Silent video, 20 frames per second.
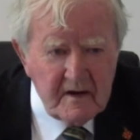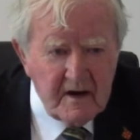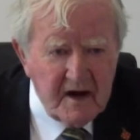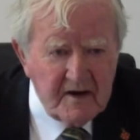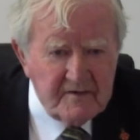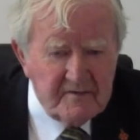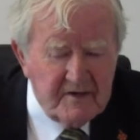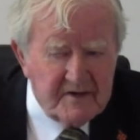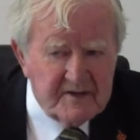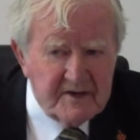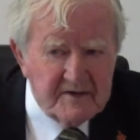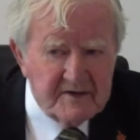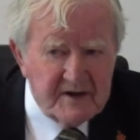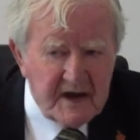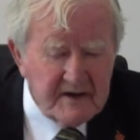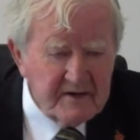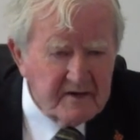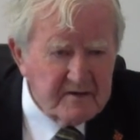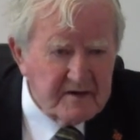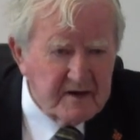Or either
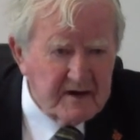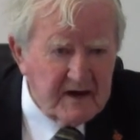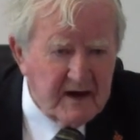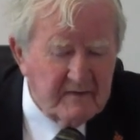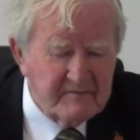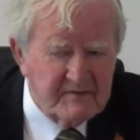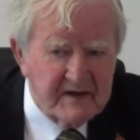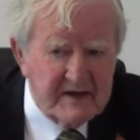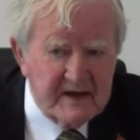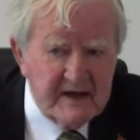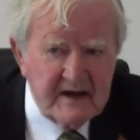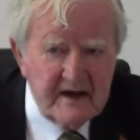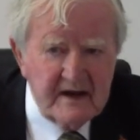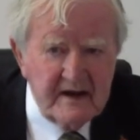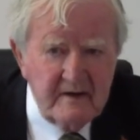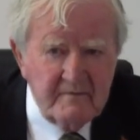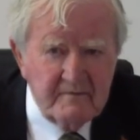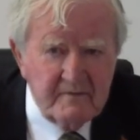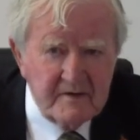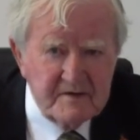that or they'll have to get a
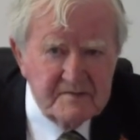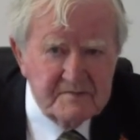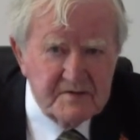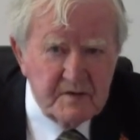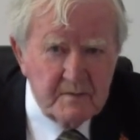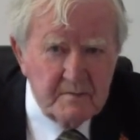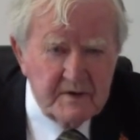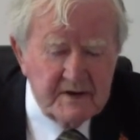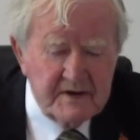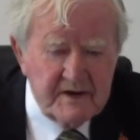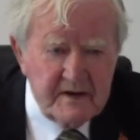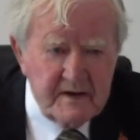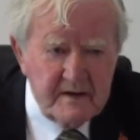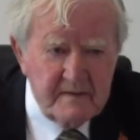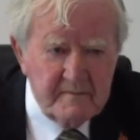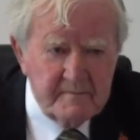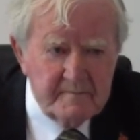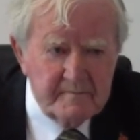lift from somebody.